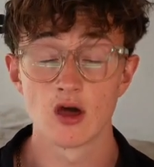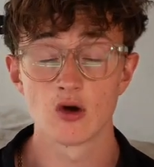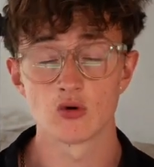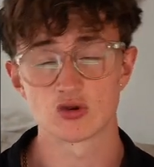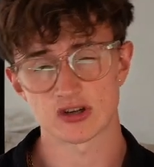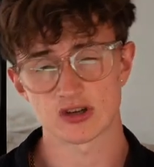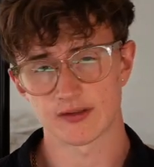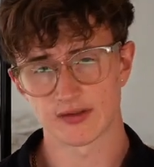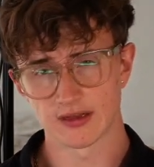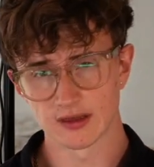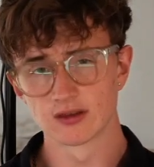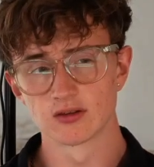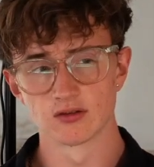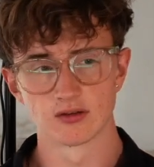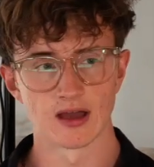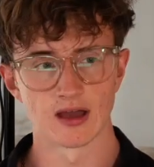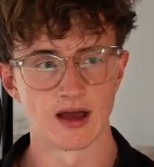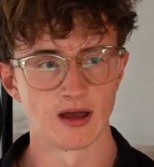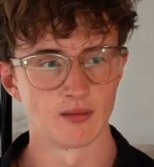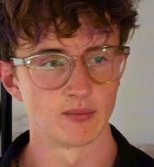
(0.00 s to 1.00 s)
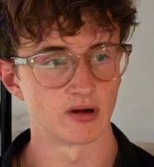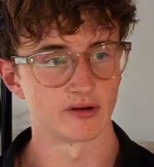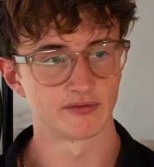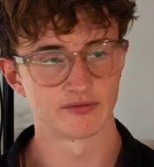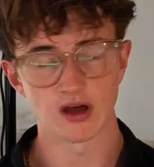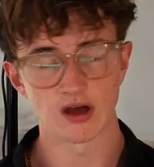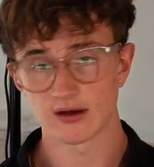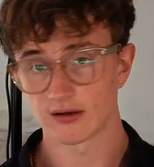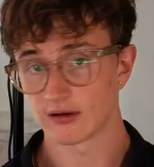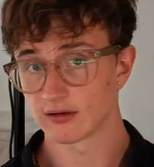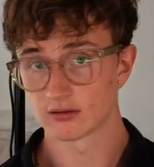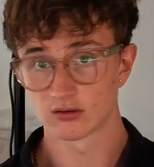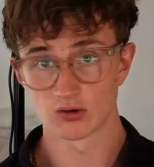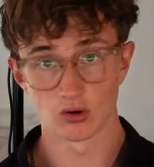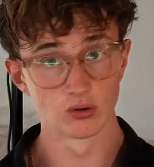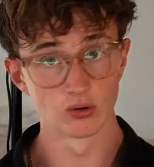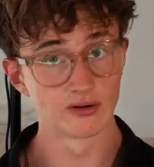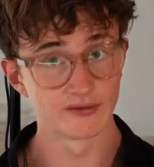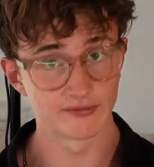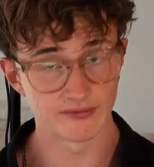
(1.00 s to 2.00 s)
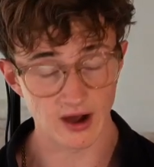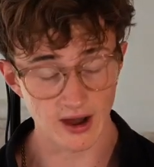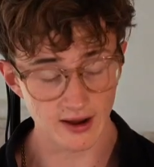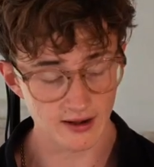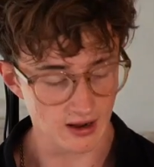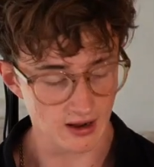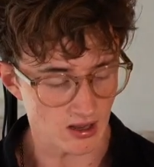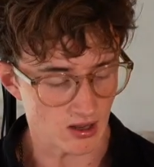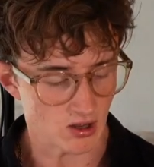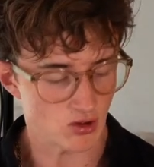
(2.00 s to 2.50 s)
which I think you can, but if not, totally fine.